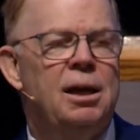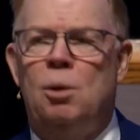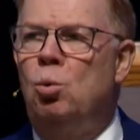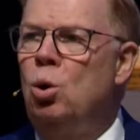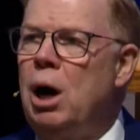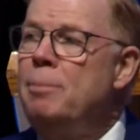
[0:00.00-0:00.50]

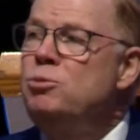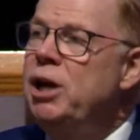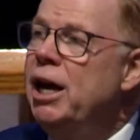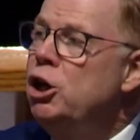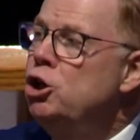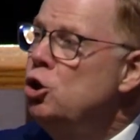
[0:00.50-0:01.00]
Well, I'm
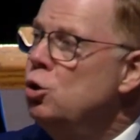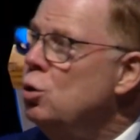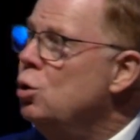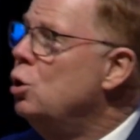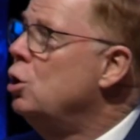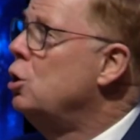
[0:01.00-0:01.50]
telling you,
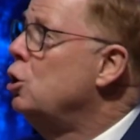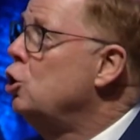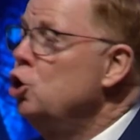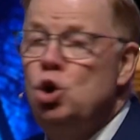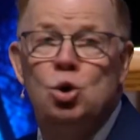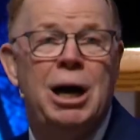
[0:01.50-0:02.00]

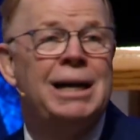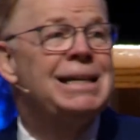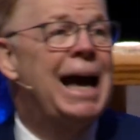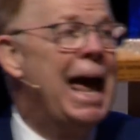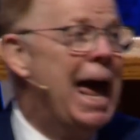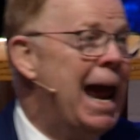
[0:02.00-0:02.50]
you got to
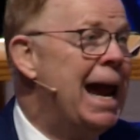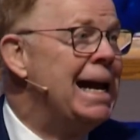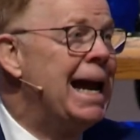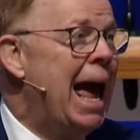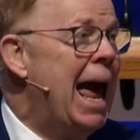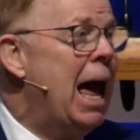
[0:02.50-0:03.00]

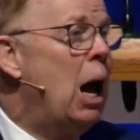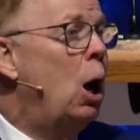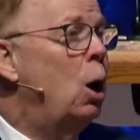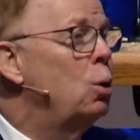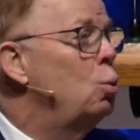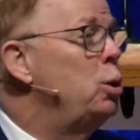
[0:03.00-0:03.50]
hang
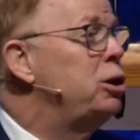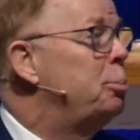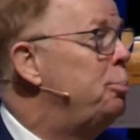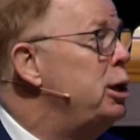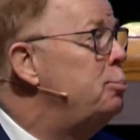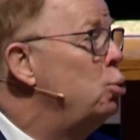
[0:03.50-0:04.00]
out with the
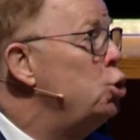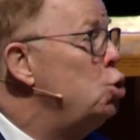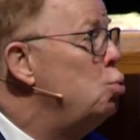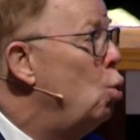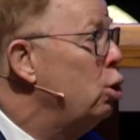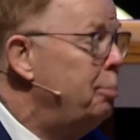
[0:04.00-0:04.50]
people you
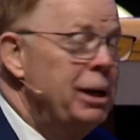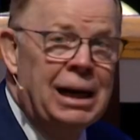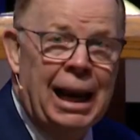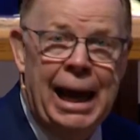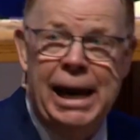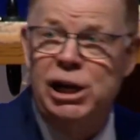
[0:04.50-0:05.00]
want to be
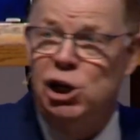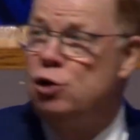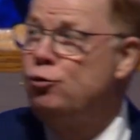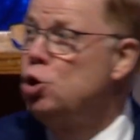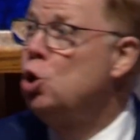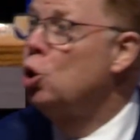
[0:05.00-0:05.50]
like
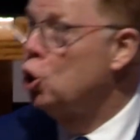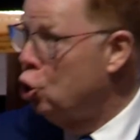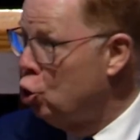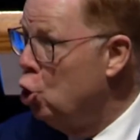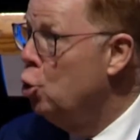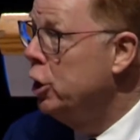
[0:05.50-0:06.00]
if you're going to
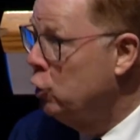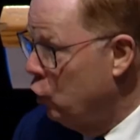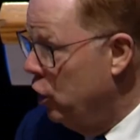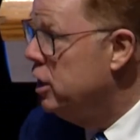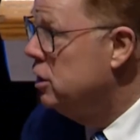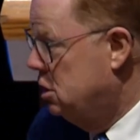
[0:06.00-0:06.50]
grow in
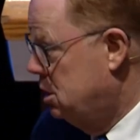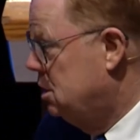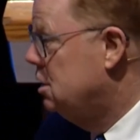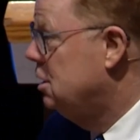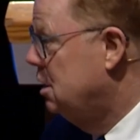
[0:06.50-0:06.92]
grace.